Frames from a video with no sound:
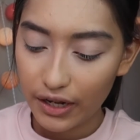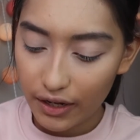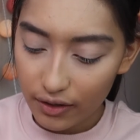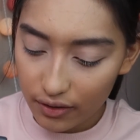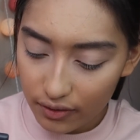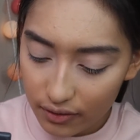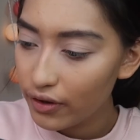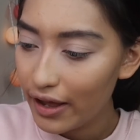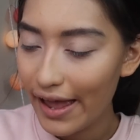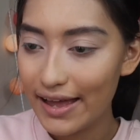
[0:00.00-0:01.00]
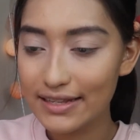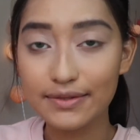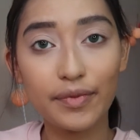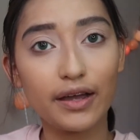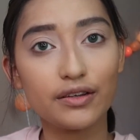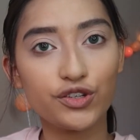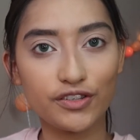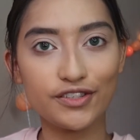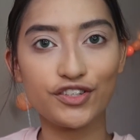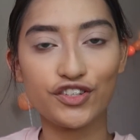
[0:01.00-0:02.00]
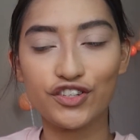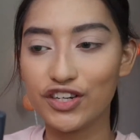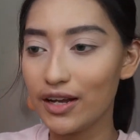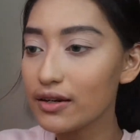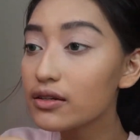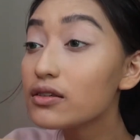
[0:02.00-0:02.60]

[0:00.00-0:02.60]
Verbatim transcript: it as my transition shade.